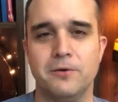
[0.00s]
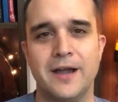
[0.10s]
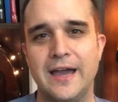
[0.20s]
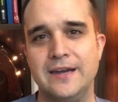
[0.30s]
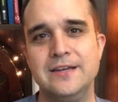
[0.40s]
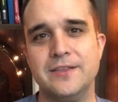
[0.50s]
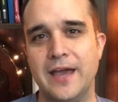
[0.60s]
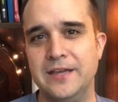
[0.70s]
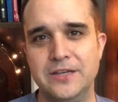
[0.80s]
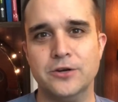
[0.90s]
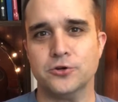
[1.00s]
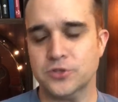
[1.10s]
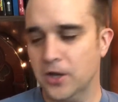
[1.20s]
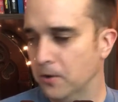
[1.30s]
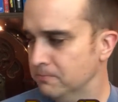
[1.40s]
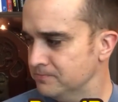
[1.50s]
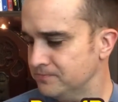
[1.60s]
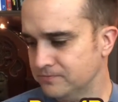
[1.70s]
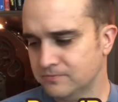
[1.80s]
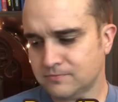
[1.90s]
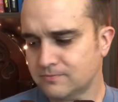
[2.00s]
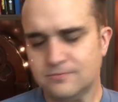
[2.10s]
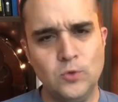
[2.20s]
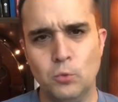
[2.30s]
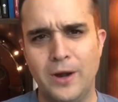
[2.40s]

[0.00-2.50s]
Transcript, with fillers: I got into that years ago when